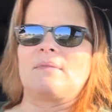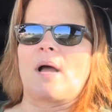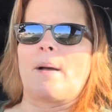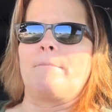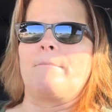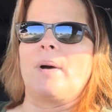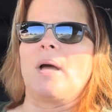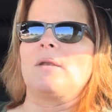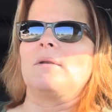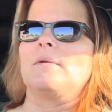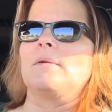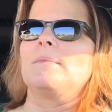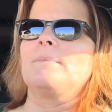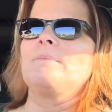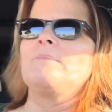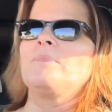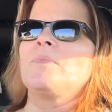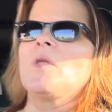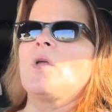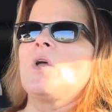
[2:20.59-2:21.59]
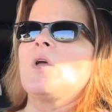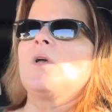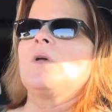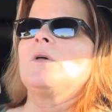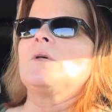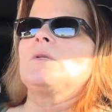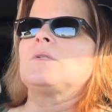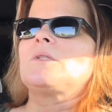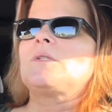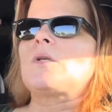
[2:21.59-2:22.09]
that
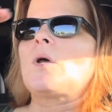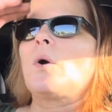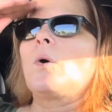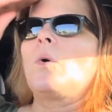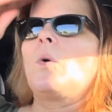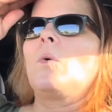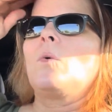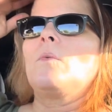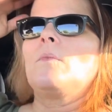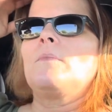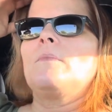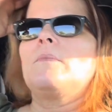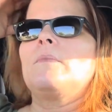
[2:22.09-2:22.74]
button. So